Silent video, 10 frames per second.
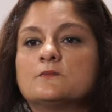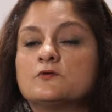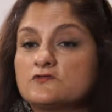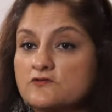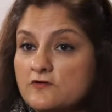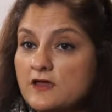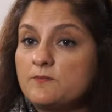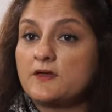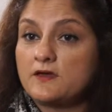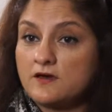prescribed
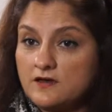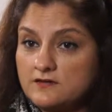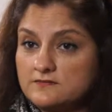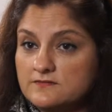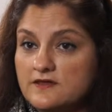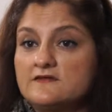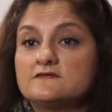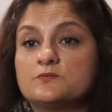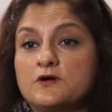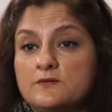by God as
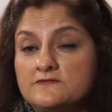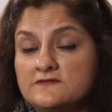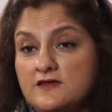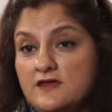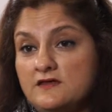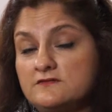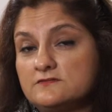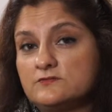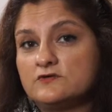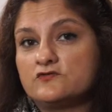a promised land,
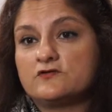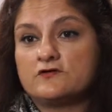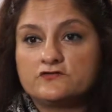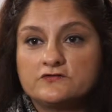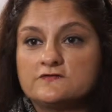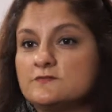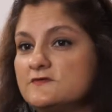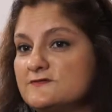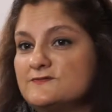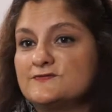which Christians and
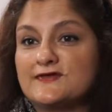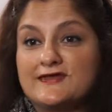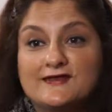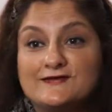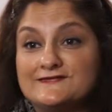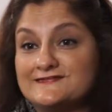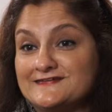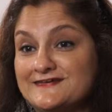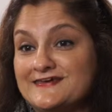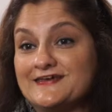Muslims cannot
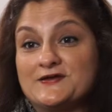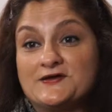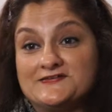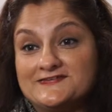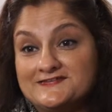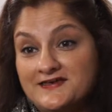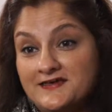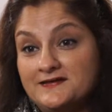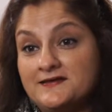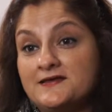see, cannot
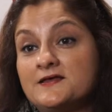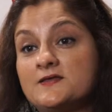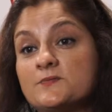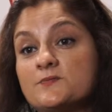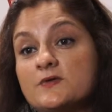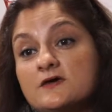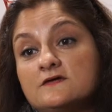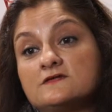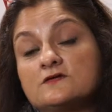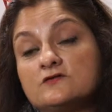understand,
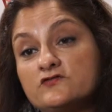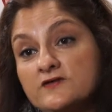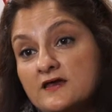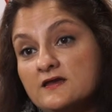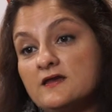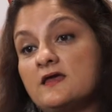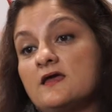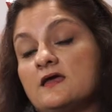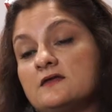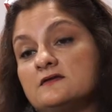because in Christianity
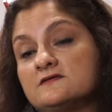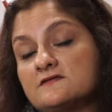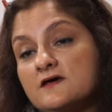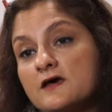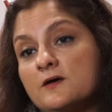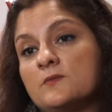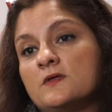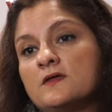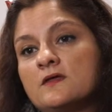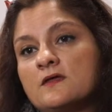and in Islam,
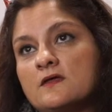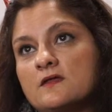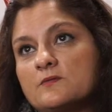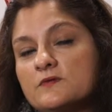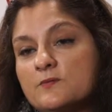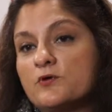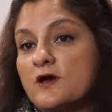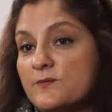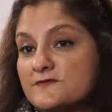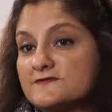the
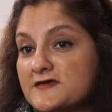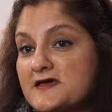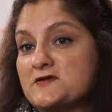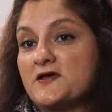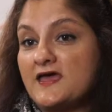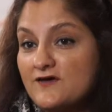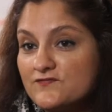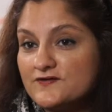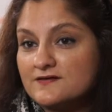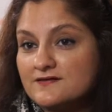promised land or
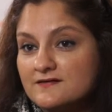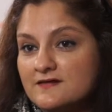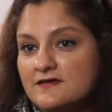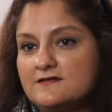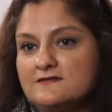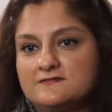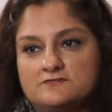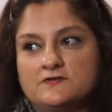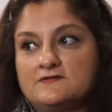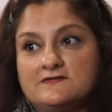heaven is
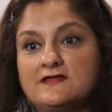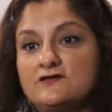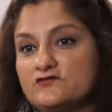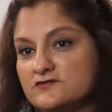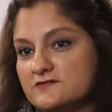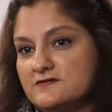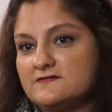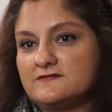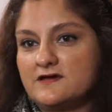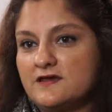celestial.
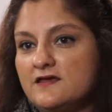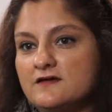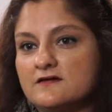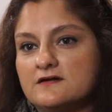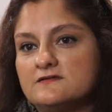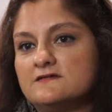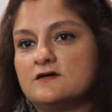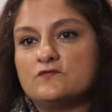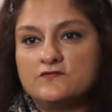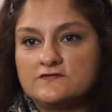It's not here. It's
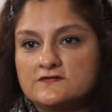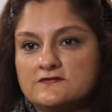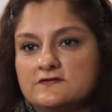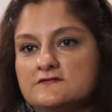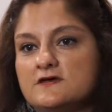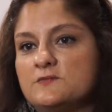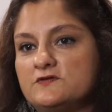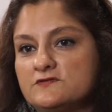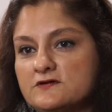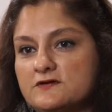not physical. It's not
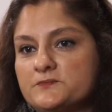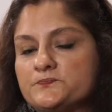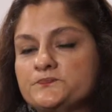material.